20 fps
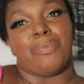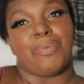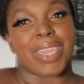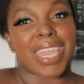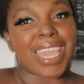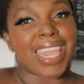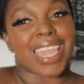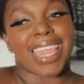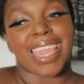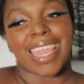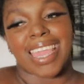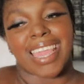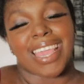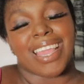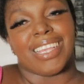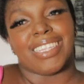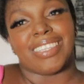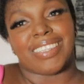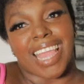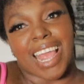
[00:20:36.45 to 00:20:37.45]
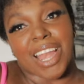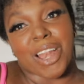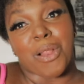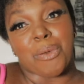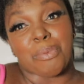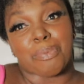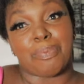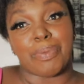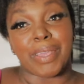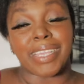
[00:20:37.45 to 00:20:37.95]
Be stand
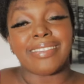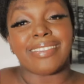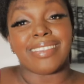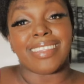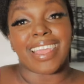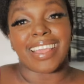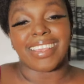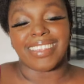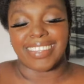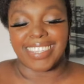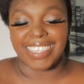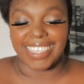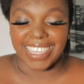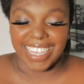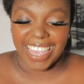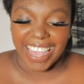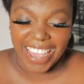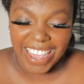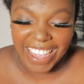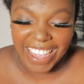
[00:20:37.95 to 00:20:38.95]
on business.